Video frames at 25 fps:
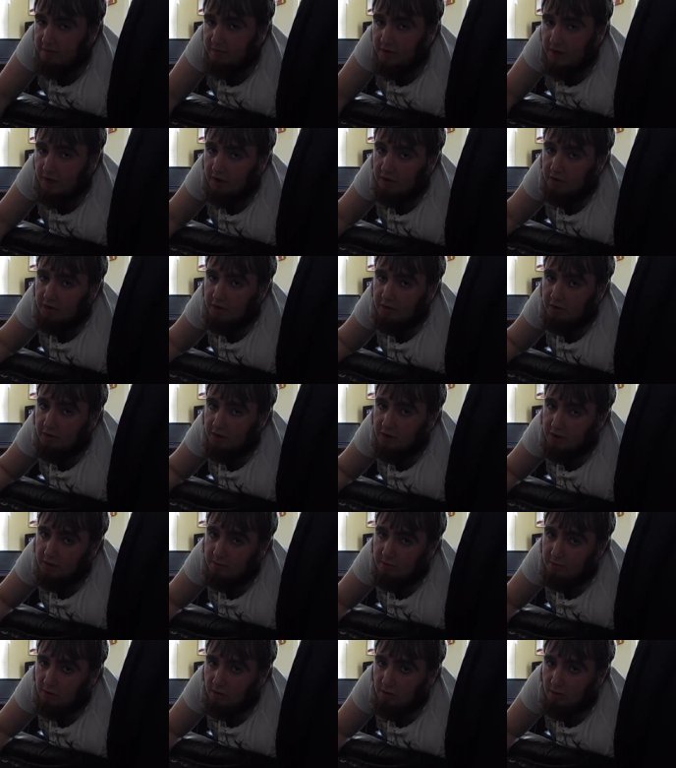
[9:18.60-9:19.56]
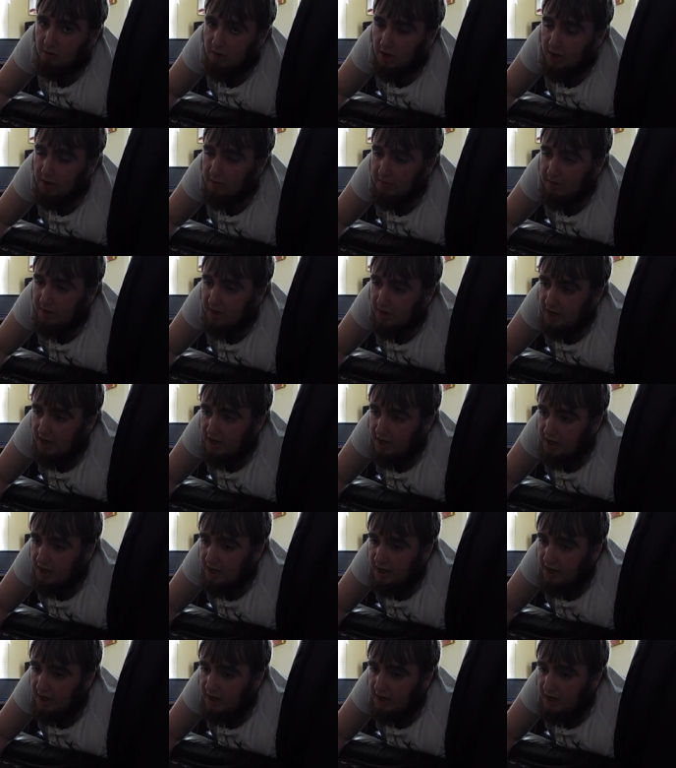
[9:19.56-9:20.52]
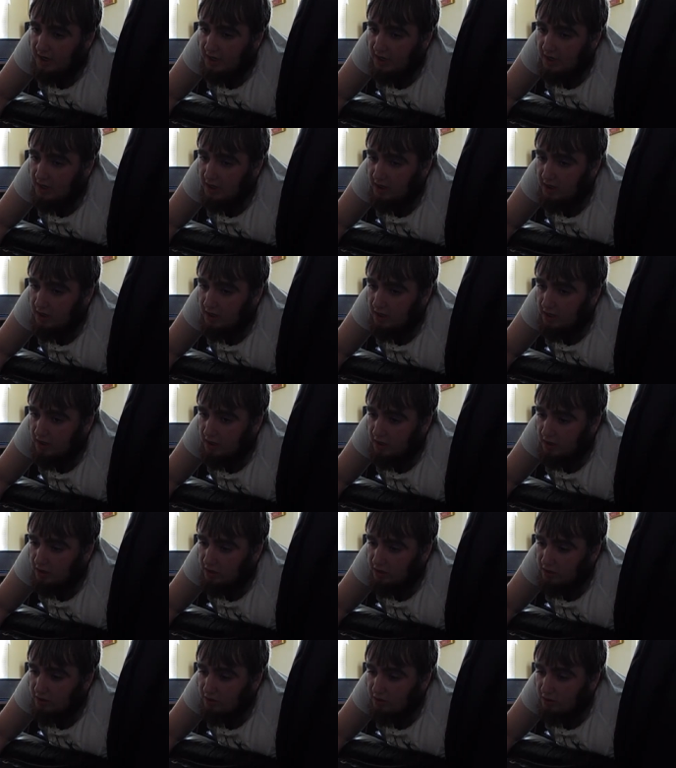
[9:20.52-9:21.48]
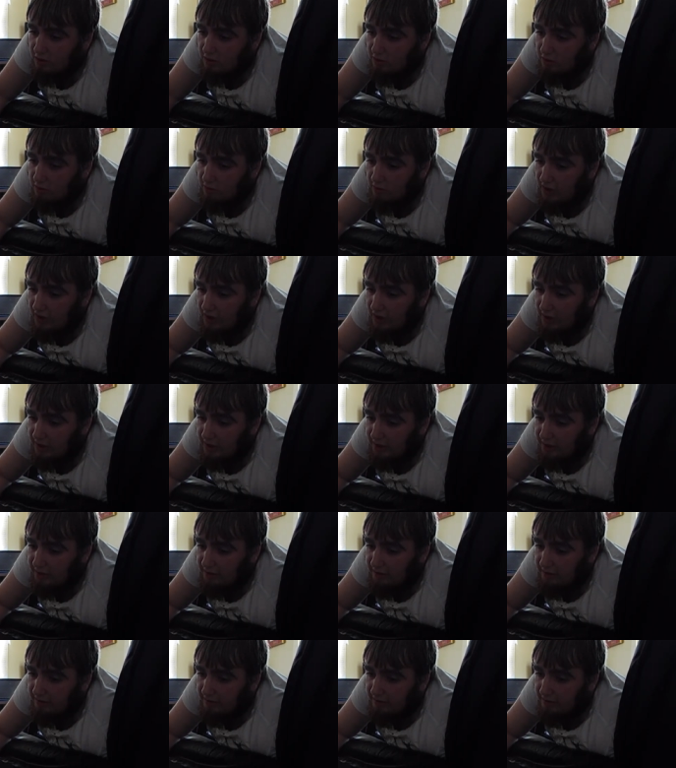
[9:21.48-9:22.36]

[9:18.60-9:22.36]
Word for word: downloaded the programs that I need to, uh,